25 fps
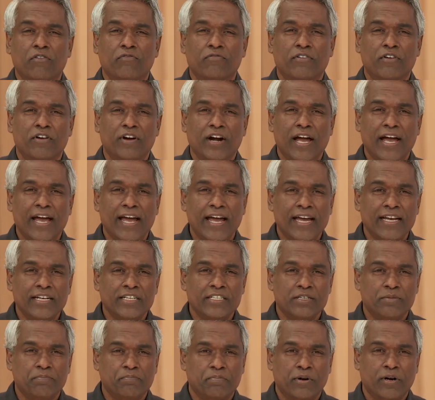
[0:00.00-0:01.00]
we offer
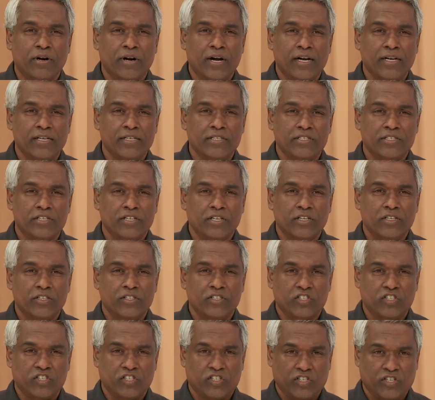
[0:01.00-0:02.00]

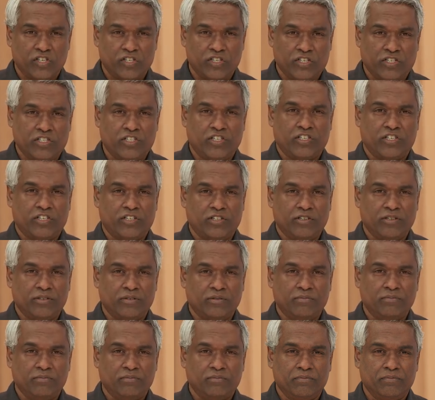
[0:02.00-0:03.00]
enterprise
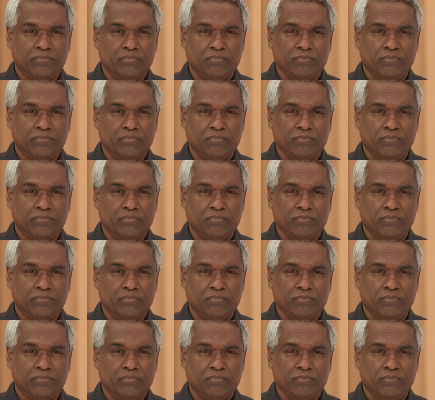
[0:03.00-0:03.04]
search.